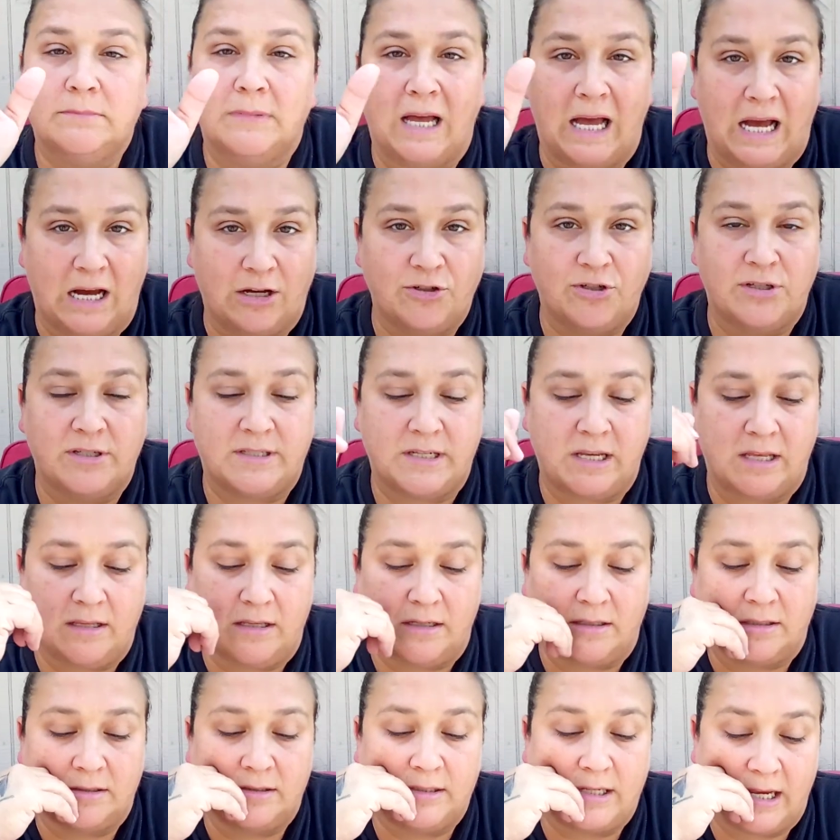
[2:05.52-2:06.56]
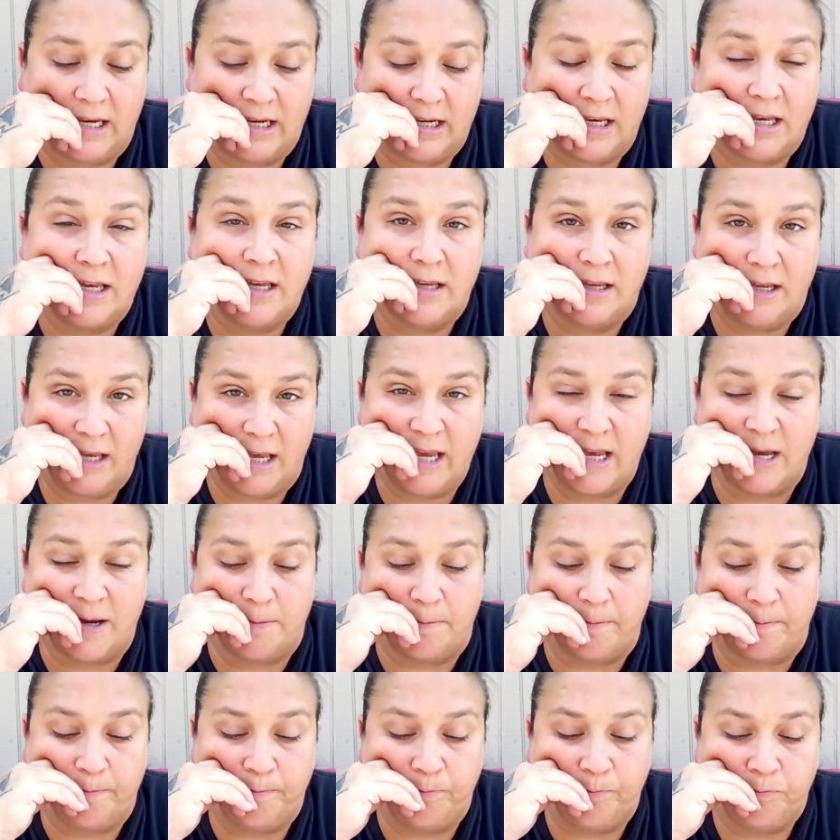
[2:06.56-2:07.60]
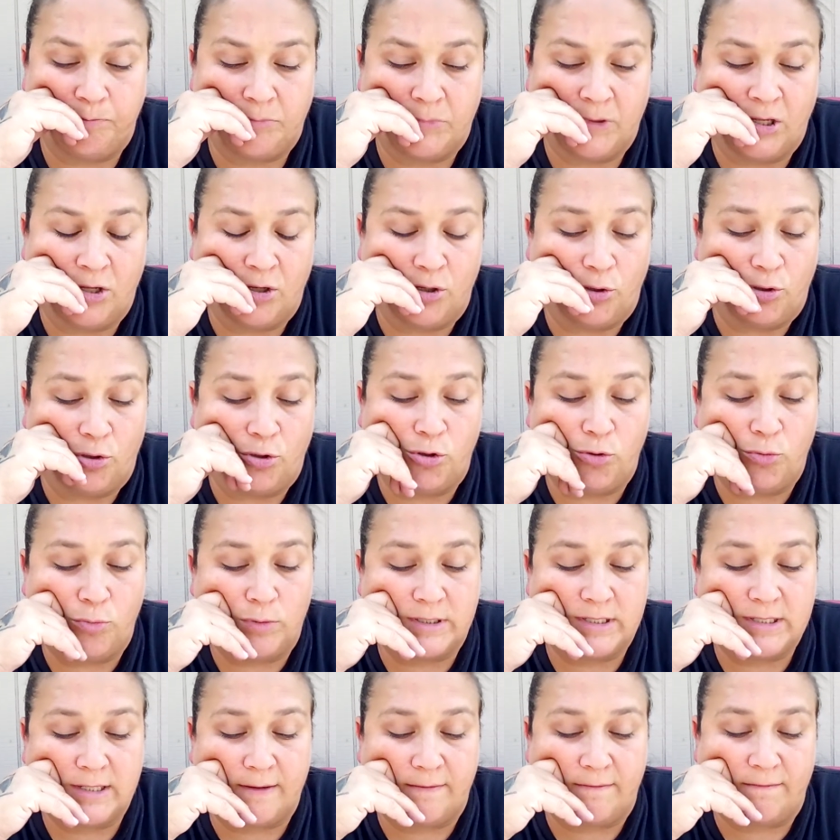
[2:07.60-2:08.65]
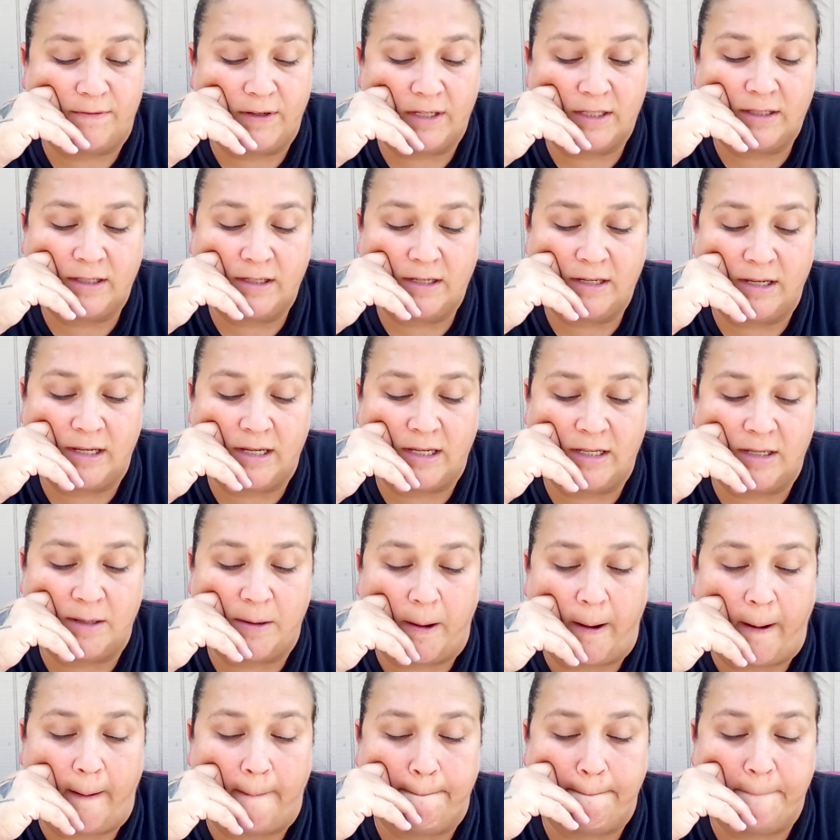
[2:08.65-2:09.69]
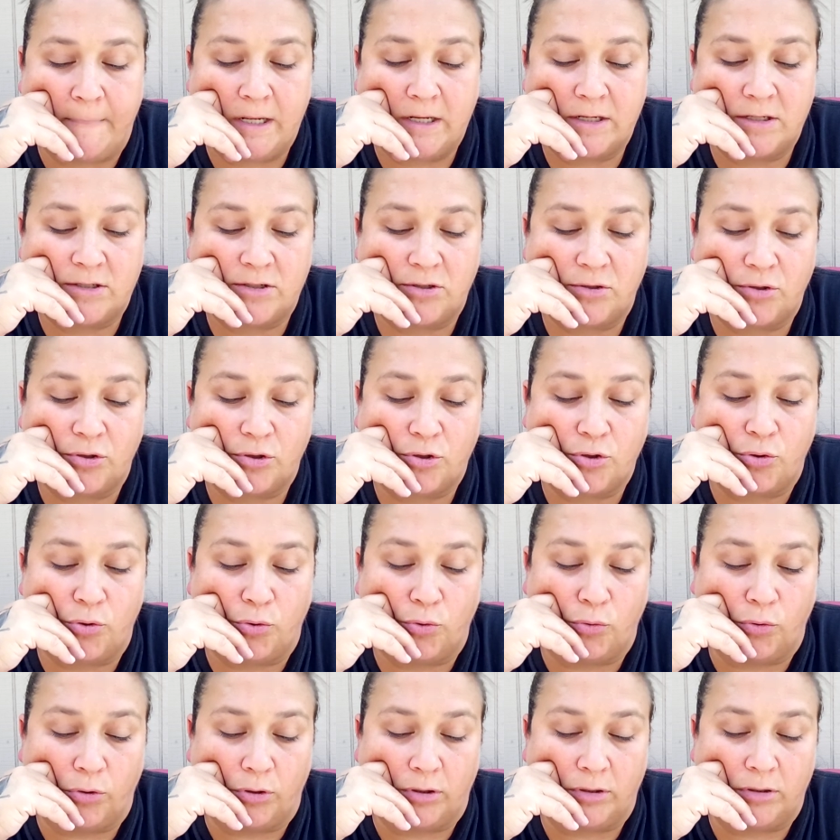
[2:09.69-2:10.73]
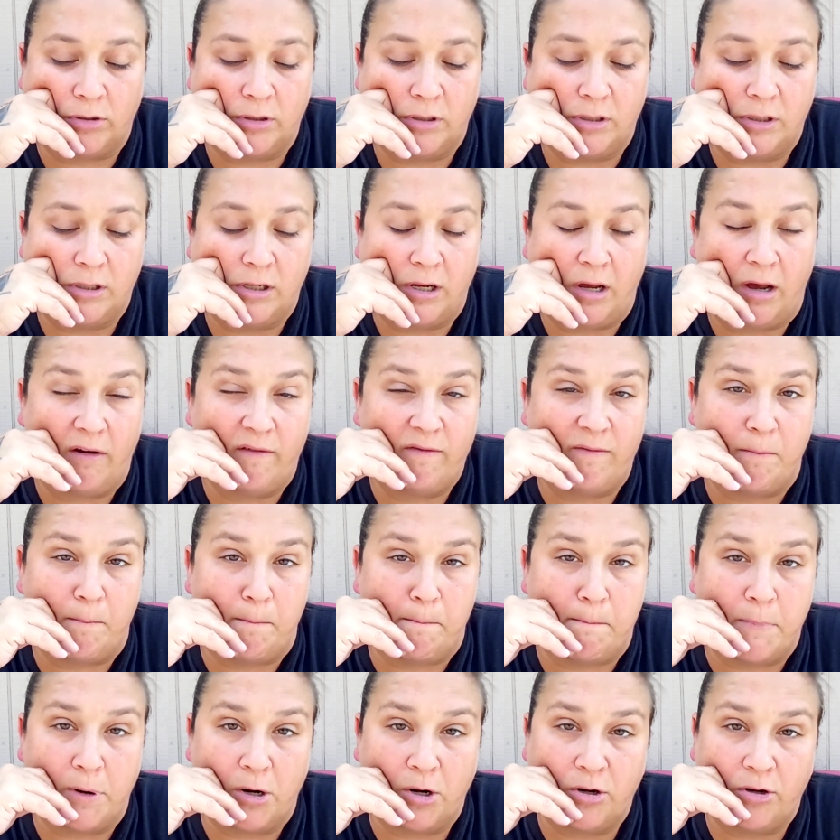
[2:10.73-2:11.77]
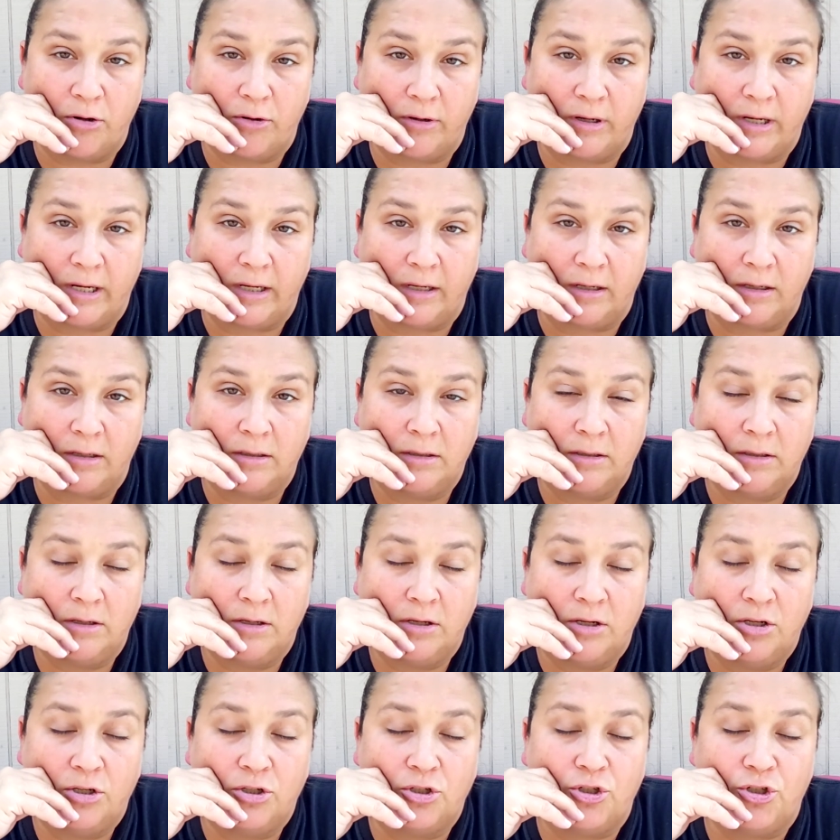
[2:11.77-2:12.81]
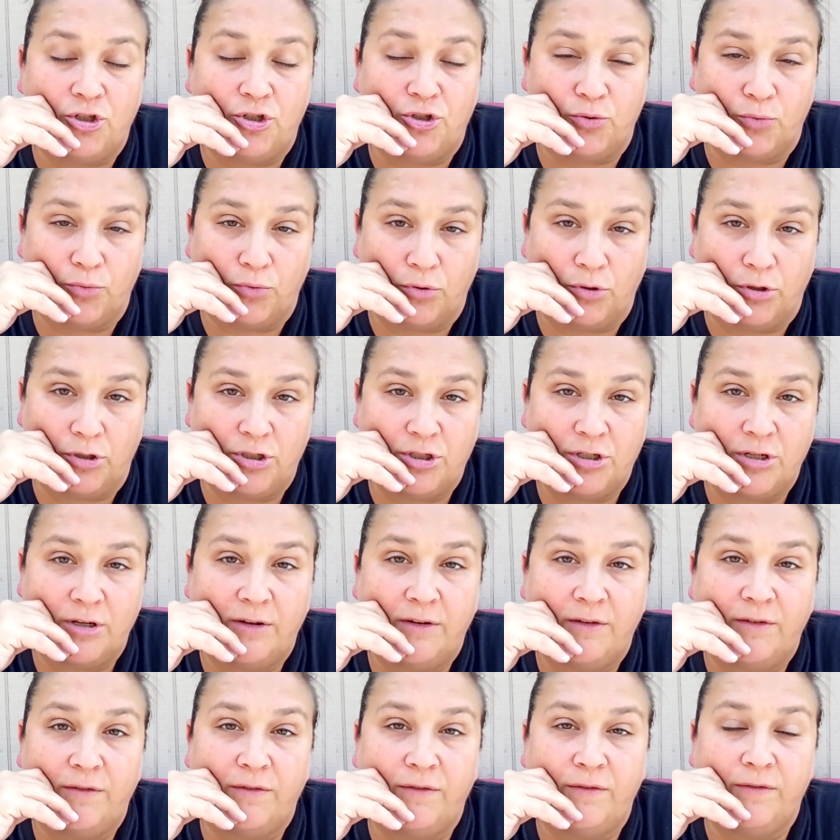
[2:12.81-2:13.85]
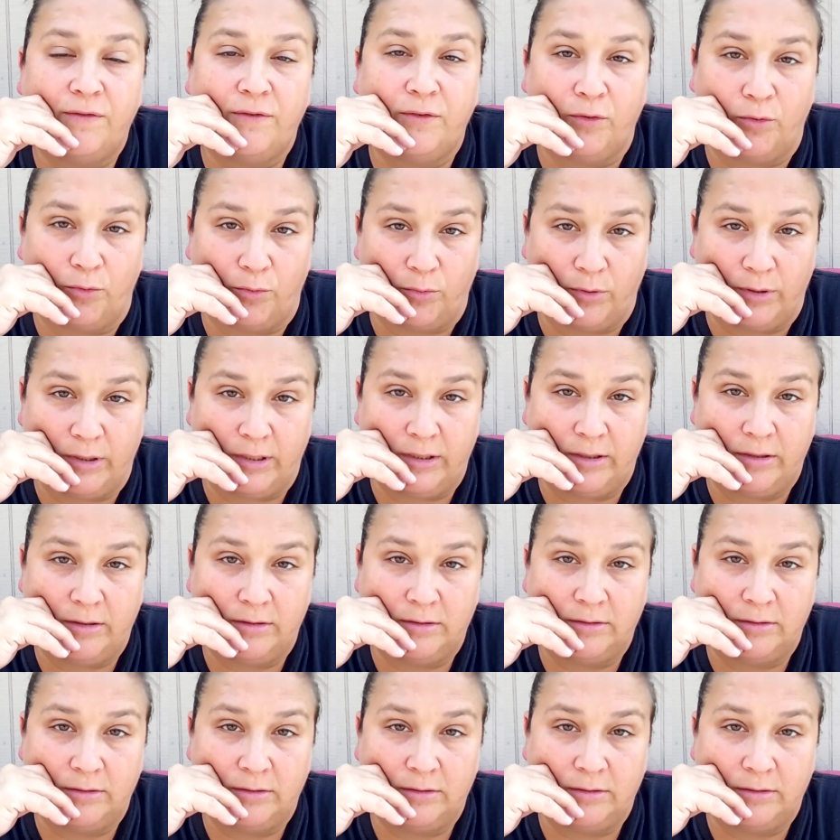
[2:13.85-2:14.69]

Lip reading: I'll just say this. Take him, who was convicted in a Minnesota court of murdering George Floyd.